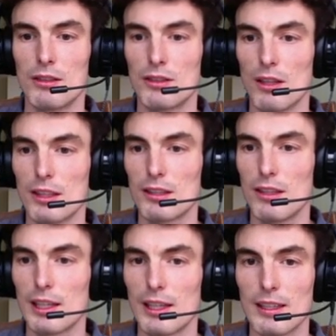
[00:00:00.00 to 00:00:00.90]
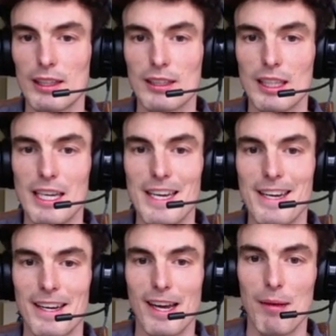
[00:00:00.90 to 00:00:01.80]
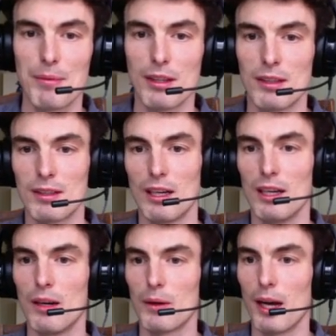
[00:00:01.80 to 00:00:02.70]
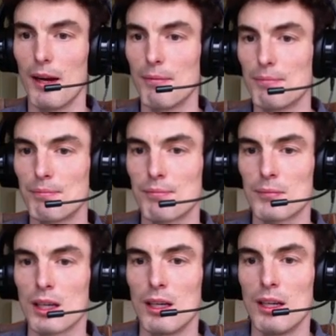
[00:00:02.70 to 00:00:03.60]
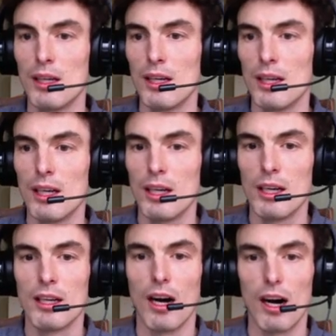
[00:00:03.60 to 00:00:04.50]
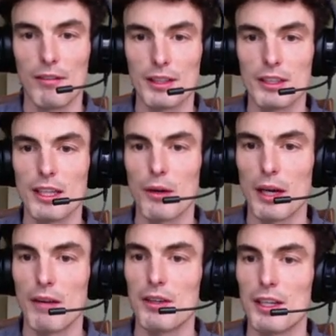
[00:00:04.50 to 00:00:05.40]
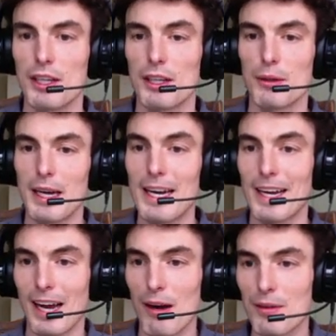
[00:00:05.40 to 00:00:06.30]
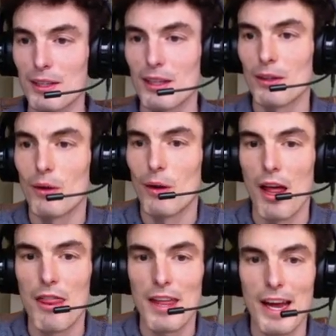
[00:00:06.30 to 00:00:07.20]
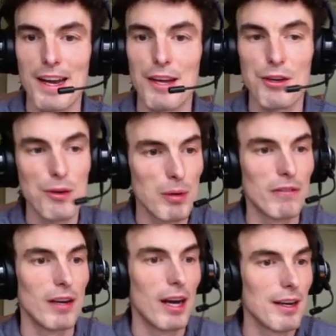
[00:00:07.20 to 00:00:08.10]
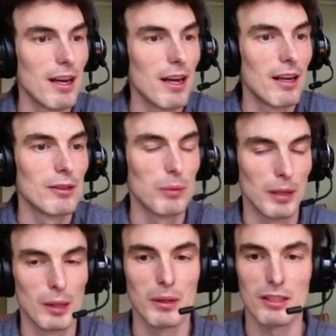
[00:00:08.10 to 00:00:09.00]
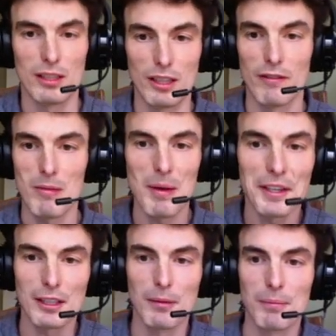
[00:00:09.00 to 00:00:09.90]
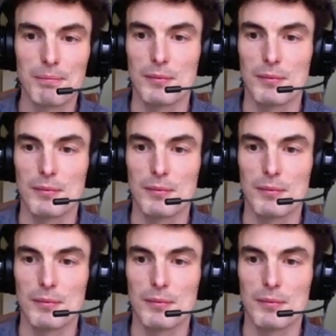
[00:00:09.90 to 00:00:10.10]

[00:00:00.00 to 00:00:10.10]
So let's look at this in depth. Okay. Obviously, if you need to create an account, then you provide Twitter with certain information.